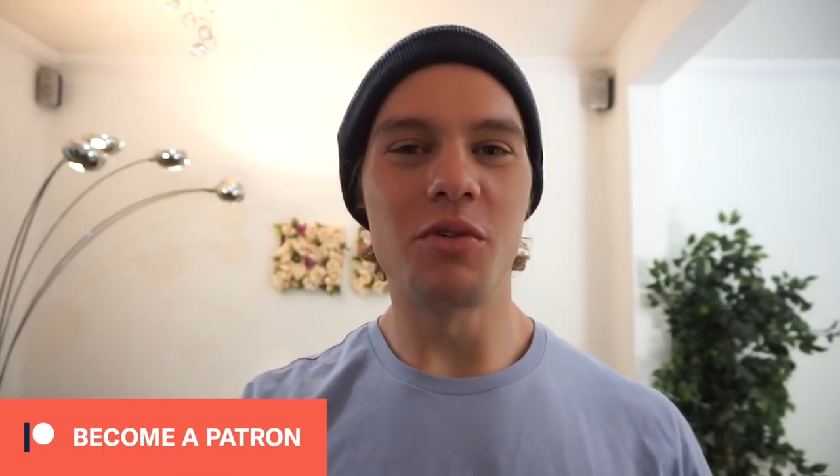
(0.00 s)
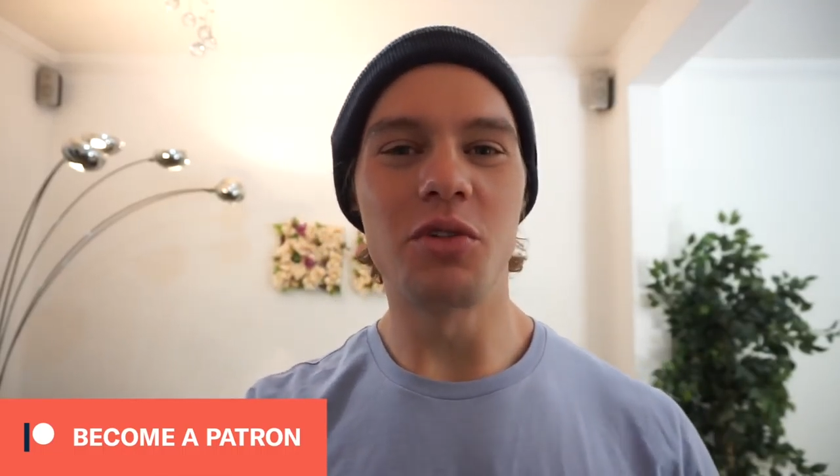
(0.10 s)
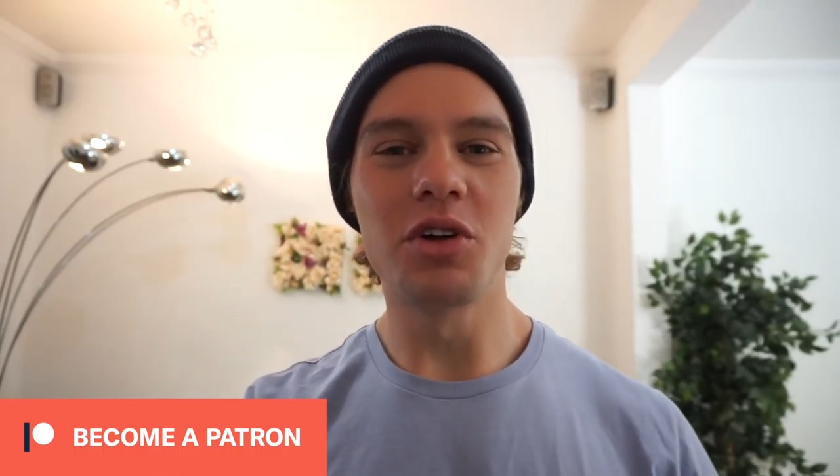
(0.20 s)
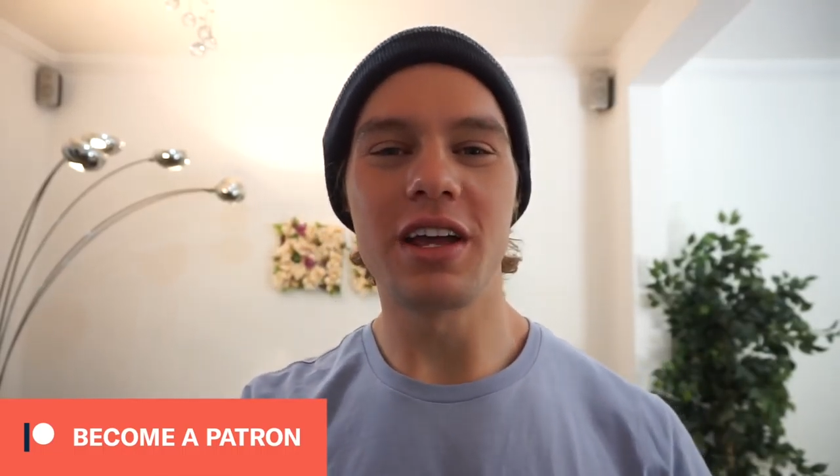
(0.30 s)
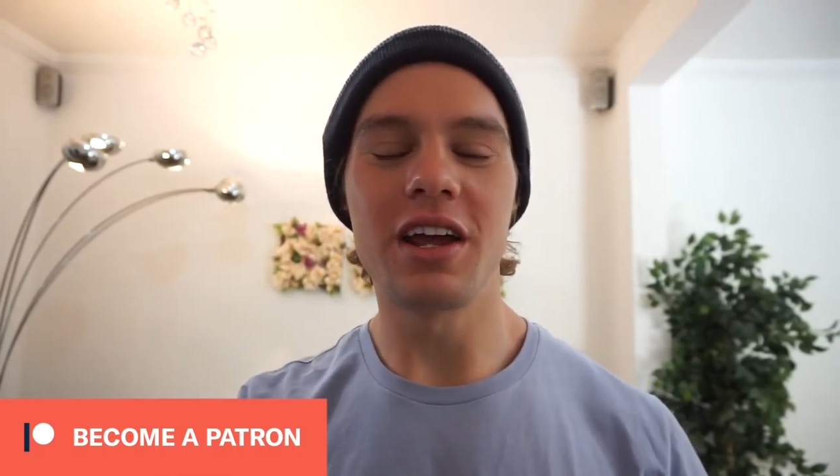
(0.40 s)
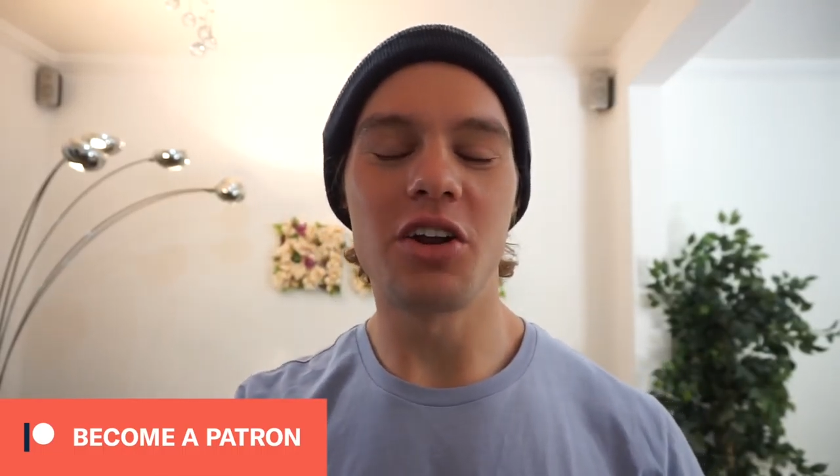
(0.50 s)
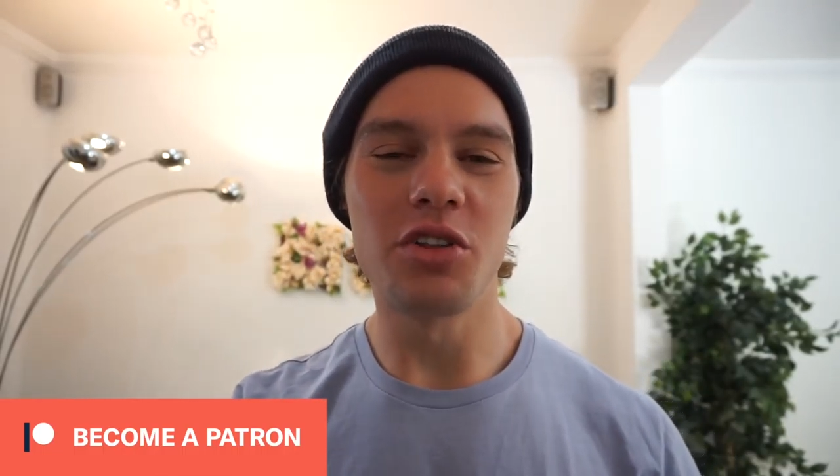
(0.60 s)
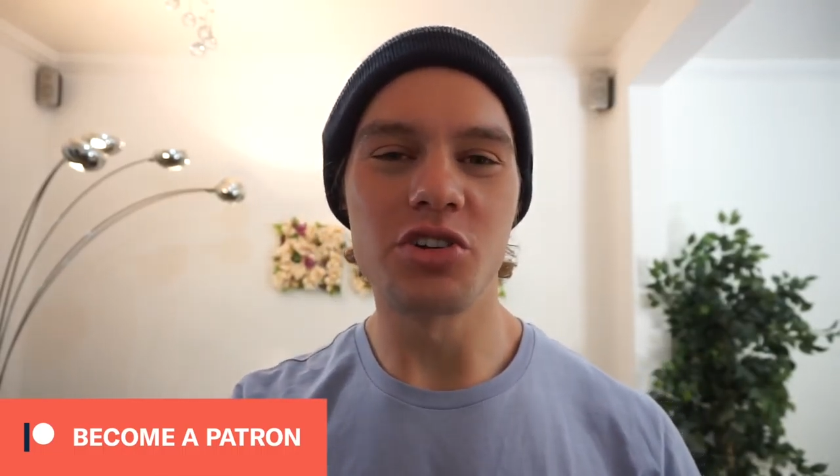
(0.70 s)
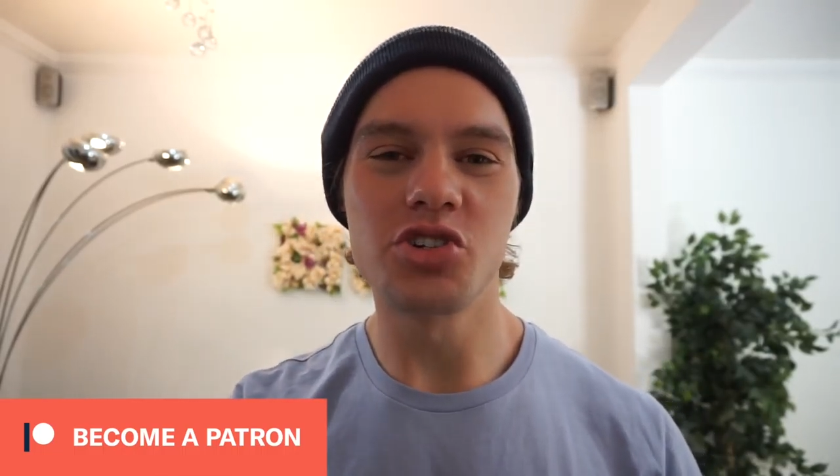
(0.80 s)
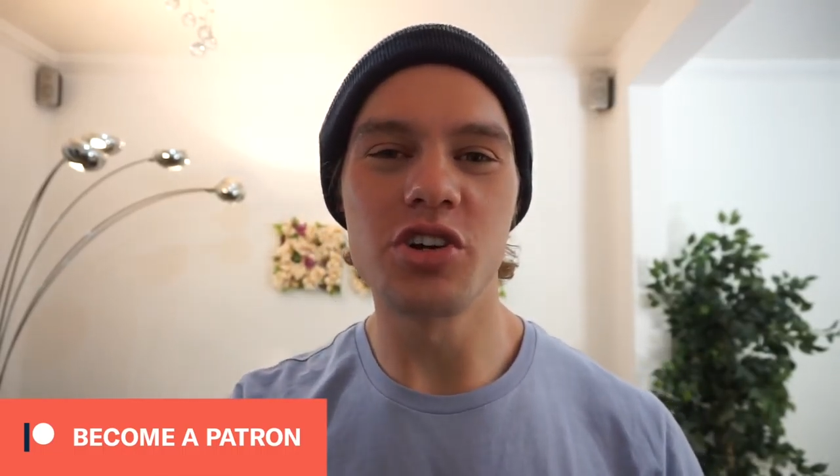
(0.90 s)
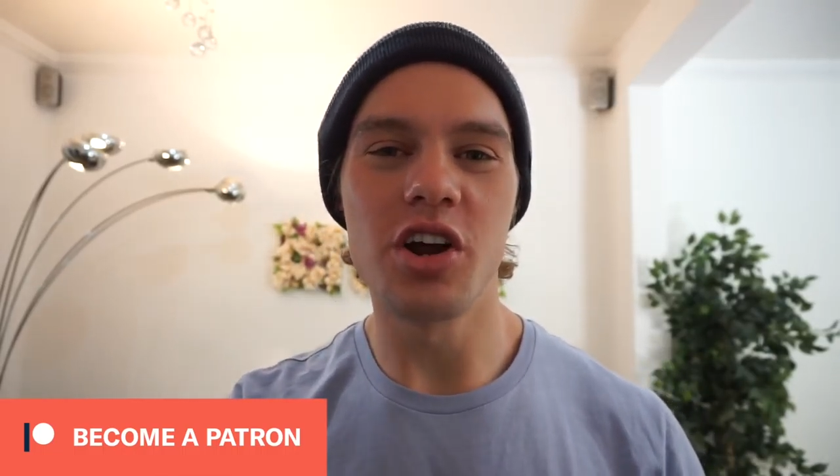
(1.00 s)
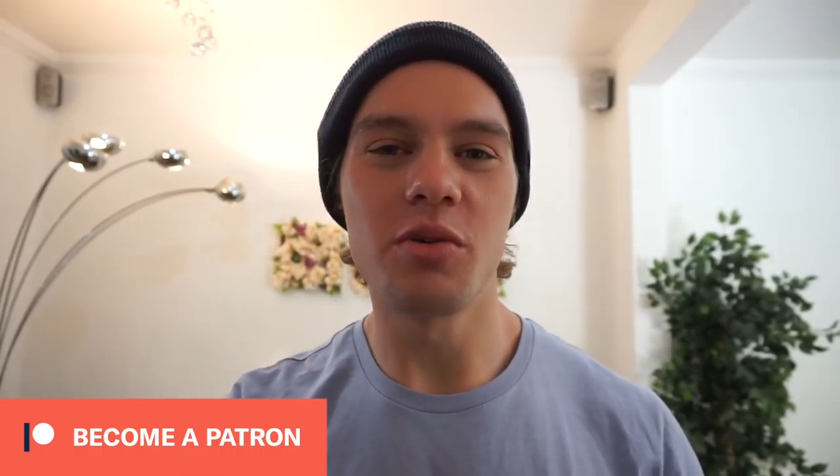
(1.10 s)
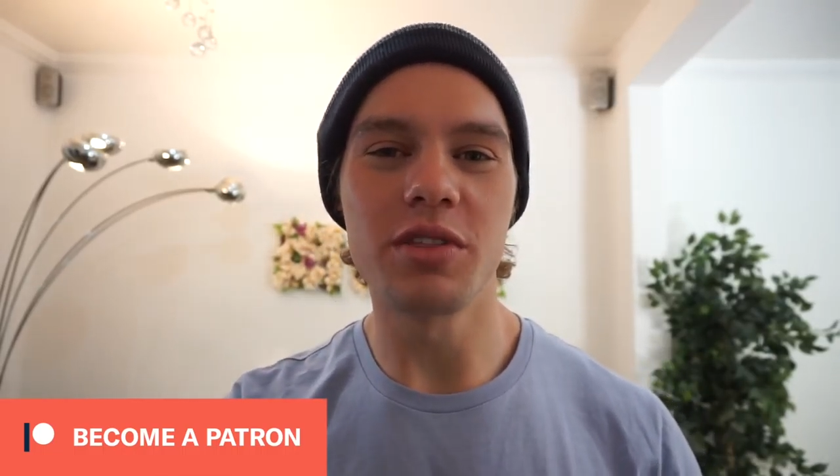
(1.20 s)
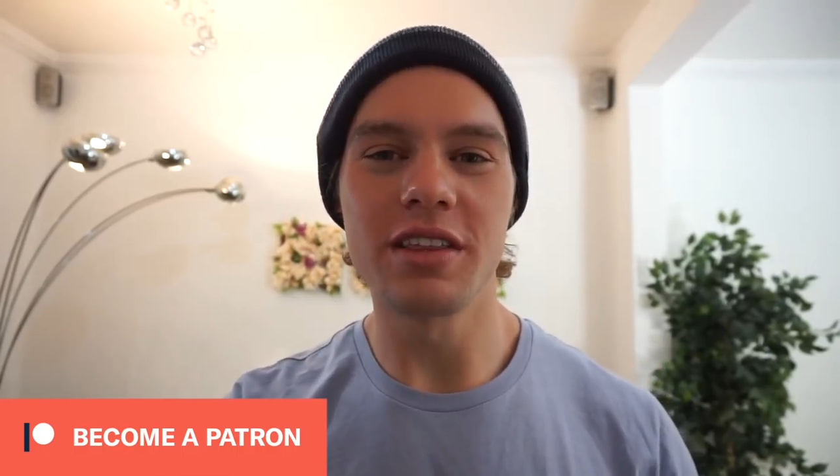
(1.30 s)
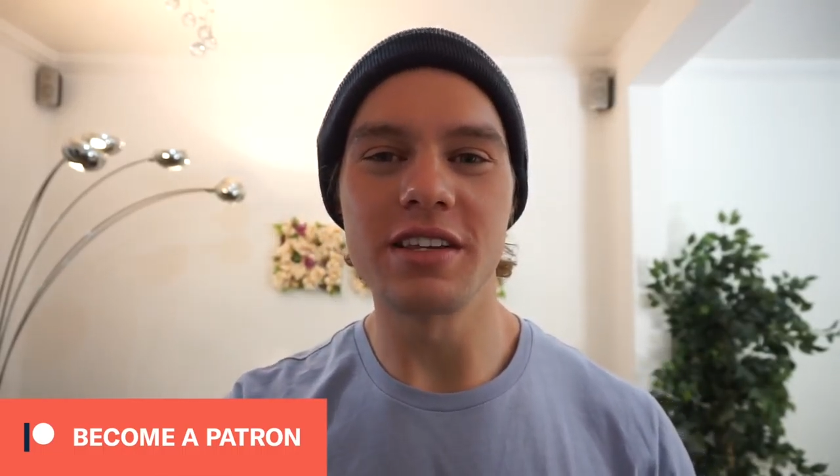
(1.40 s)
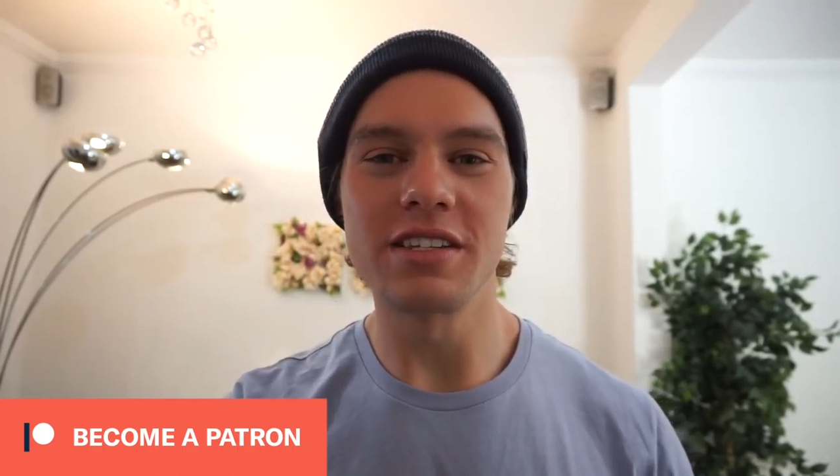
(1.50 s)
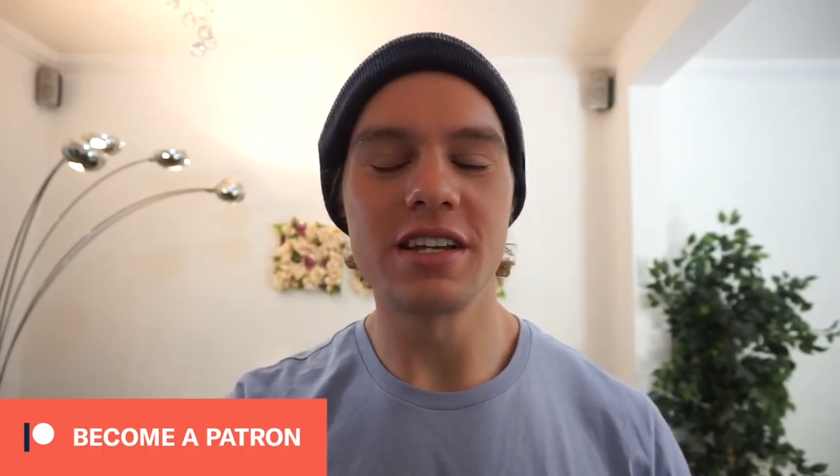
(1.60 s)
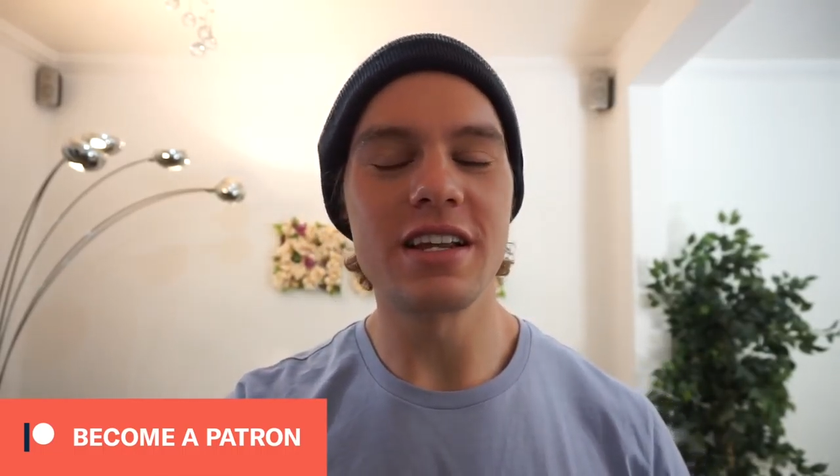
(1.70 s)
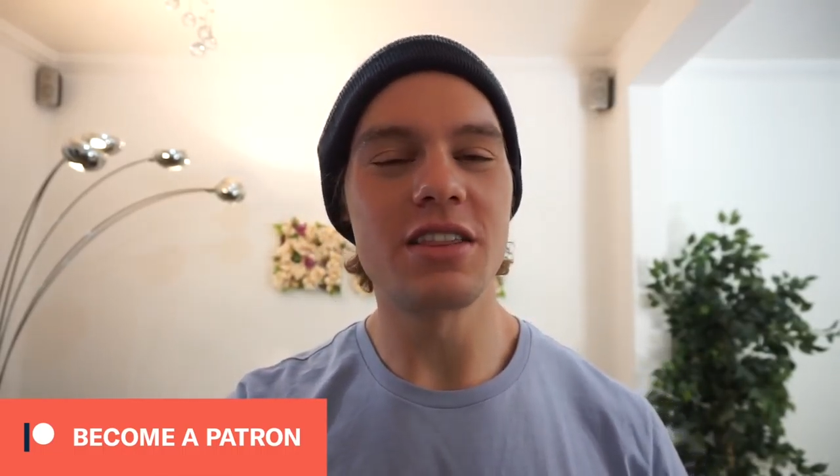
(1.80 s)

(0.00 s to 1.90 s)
looking at all the street art within the city.